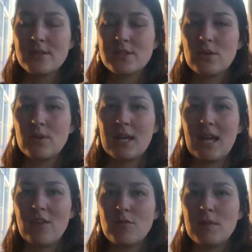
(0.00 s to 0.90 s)
So they
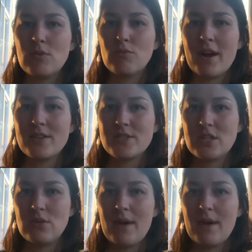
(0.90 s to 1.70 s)
gave me rescue